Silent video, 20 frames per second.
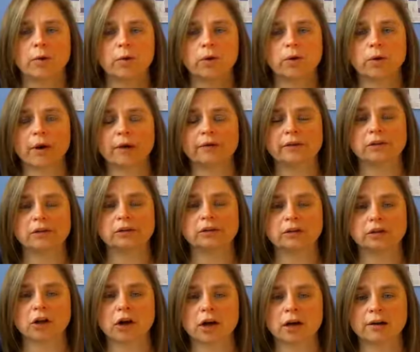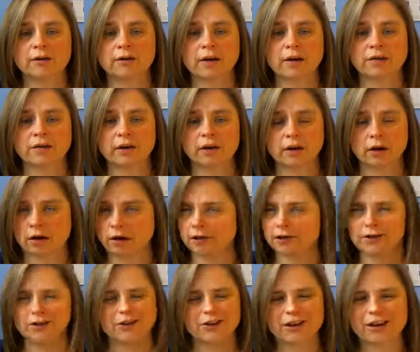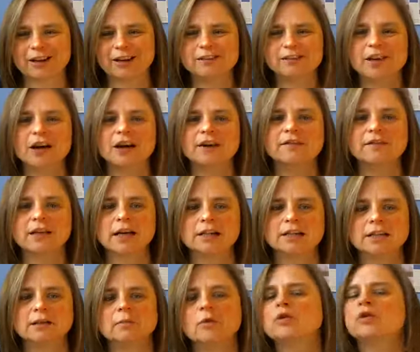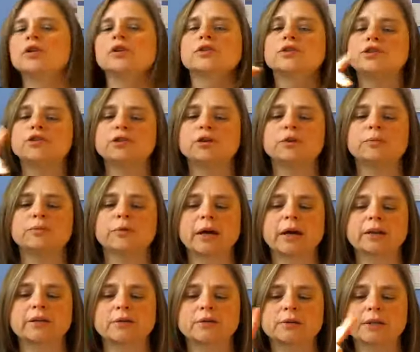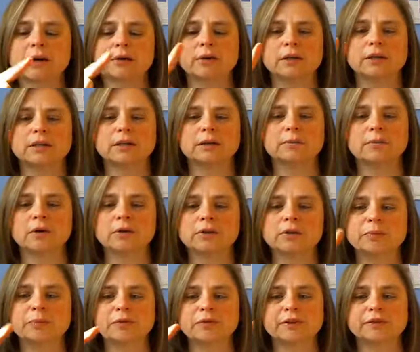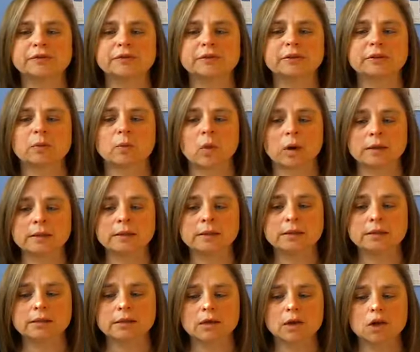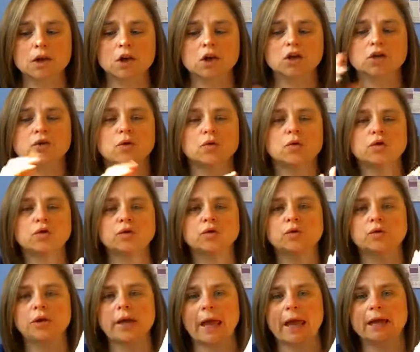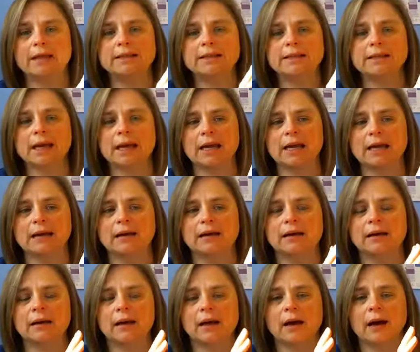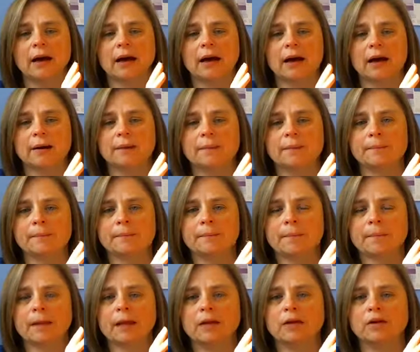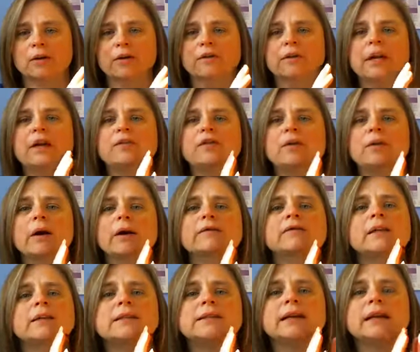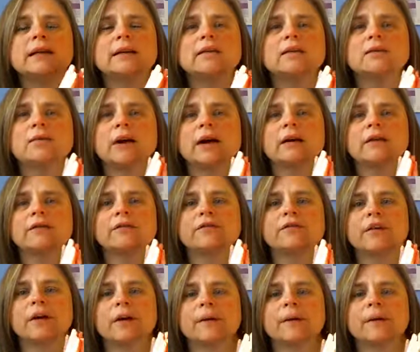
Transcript: where you have a lot of a lot of testimonials, you could break those out into multiple different ones. So you can take, if you have, let's say you have,